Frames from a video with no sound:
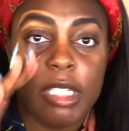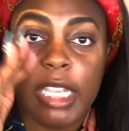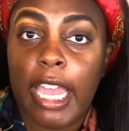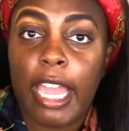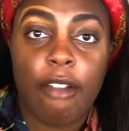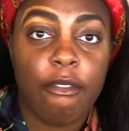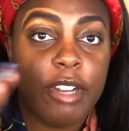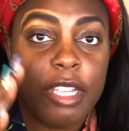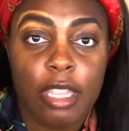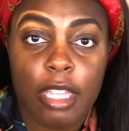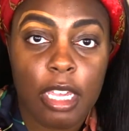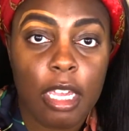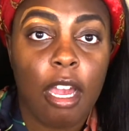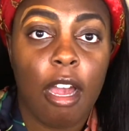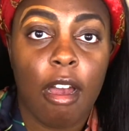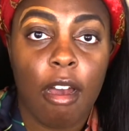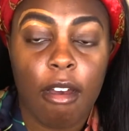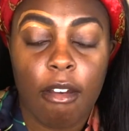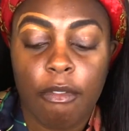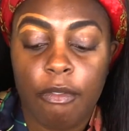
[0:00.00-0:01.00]
everything
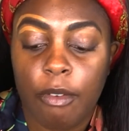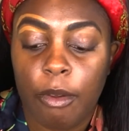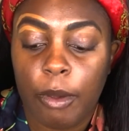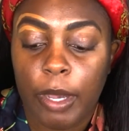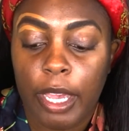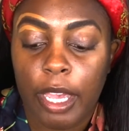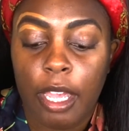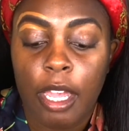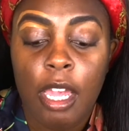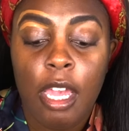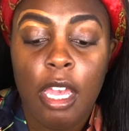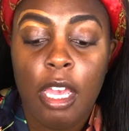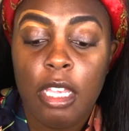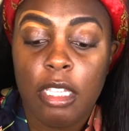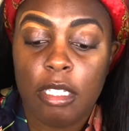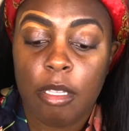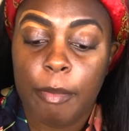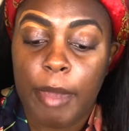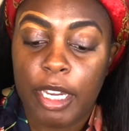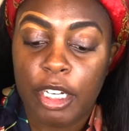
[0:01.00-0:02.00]
off, okay?
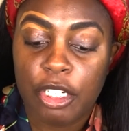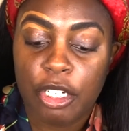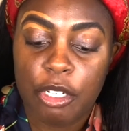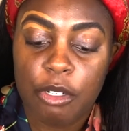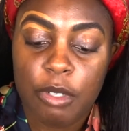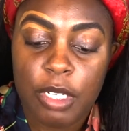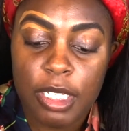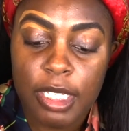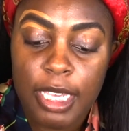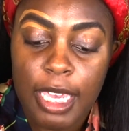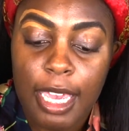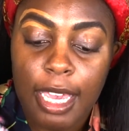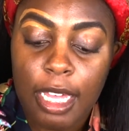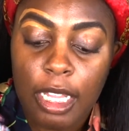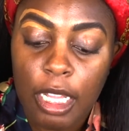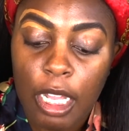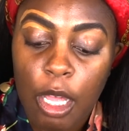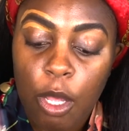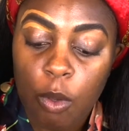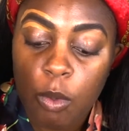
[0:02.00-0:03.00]
So make sure you just get
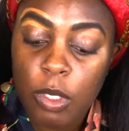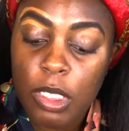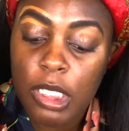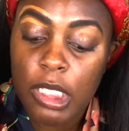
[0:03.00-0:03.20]
close